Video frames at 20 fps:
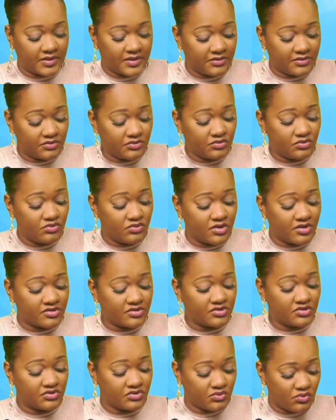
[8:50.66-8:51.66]
you are
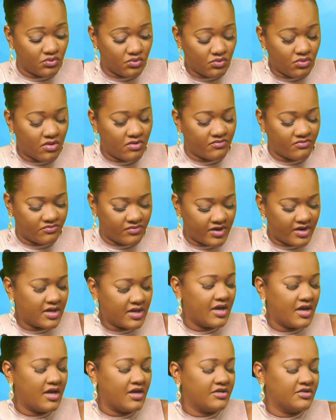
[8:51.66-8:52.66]
so right.
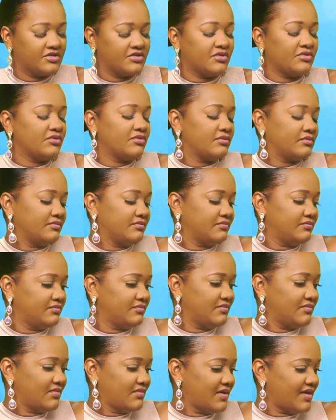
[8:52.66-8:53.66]
So
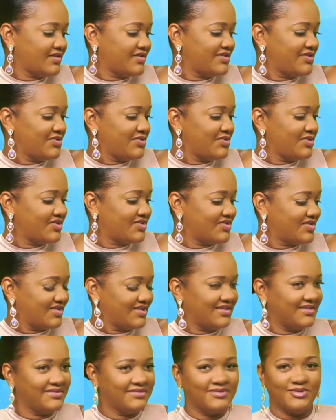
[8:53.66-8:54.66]
I see you here
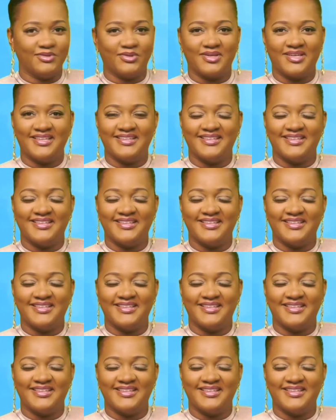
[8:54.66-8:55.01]
today looking